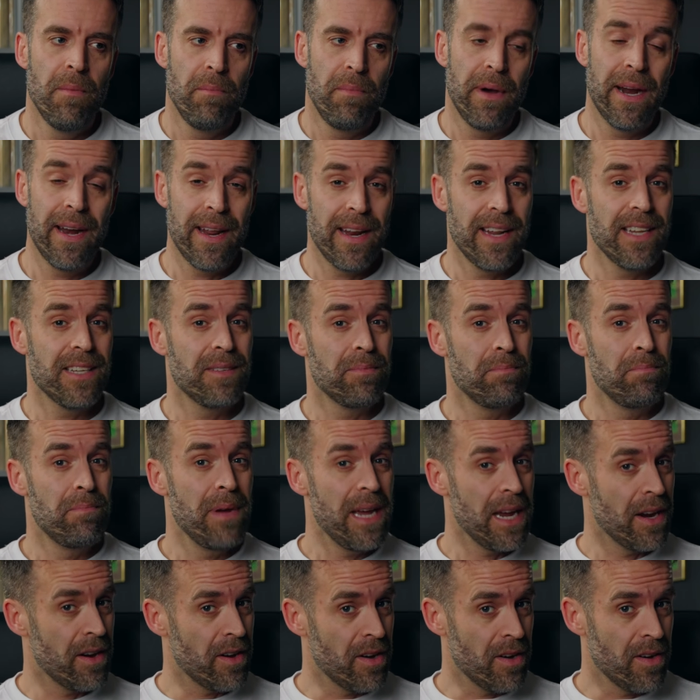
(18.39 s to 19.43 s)
But it is
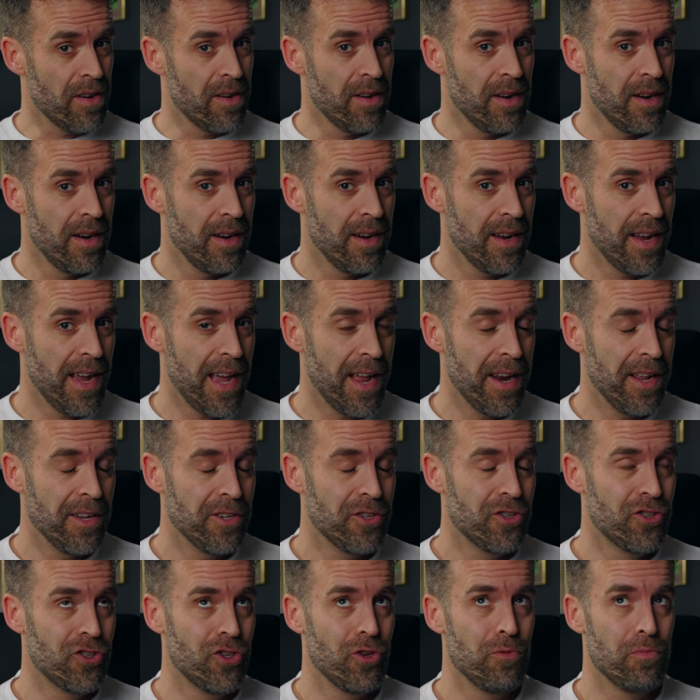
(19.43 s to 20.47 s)
bigger and
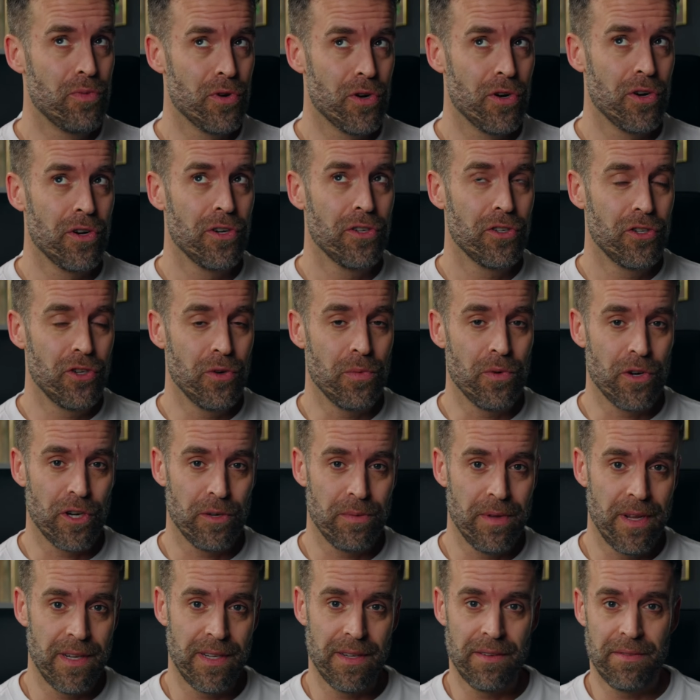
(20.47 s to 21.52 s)
it's super, super
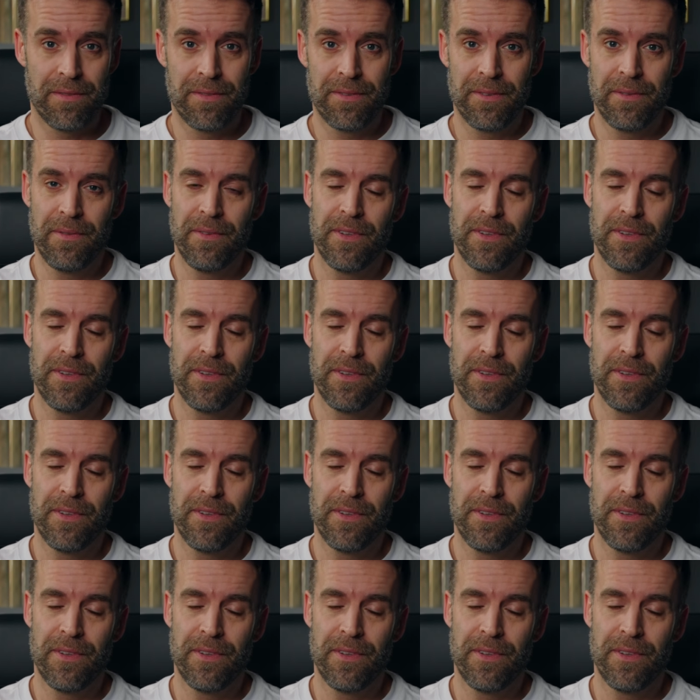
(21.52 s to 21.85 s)
expensive.